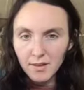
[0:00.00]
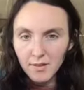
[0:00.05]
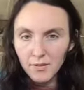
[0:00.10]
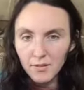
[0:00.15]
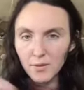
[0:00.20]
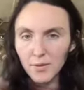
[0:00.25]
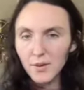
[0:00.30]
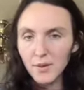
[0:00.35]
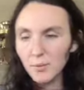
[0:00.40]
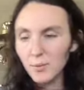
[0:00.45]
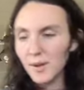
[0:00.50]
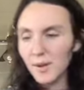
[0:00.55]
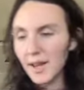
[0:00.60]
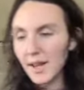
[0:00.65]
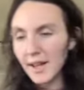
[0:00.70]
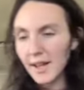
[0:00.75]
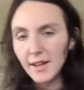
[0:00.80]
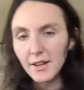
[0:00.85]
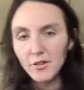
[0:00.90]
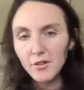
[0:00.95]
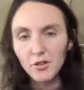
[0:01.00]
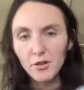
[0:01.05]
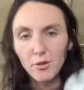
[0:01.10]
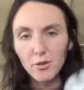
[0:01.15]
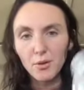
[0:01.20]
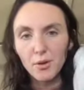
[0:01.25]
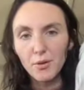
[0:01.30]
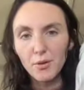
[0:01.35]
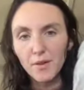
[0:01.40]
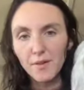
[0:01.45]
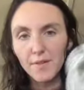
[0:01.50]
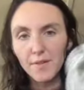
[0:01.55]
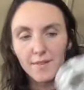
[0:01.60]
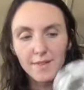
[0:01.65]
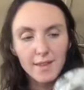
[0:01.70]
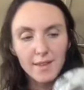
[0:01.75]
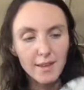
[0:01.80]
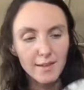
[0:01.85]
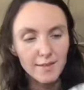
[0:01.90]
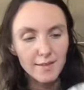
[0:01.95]
So this one I had shown you. This is
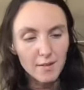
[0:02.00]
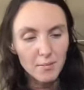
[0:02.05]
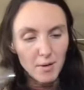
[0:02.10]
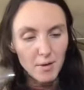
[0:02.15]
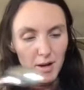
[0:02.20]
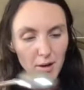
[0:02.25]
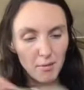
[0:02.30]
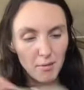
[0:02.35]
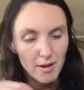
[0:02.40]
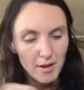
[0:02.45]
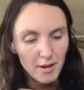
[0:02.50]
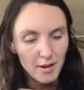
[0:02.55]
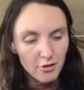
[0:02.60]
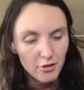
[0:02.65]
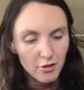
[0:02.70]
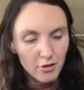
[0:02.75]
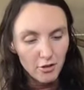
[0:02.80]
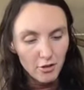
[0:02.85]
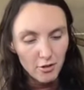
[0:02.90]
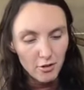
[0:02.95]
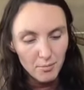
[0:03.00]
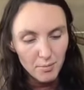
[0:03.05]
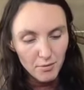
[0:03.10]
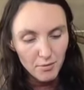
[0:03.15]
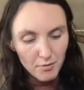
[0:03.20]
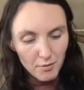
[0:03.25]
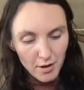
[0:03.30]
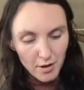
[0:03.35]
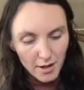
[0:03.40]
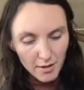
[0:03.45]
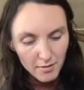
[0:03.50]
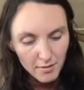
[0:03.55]
the Instant Pot one I had shown you before.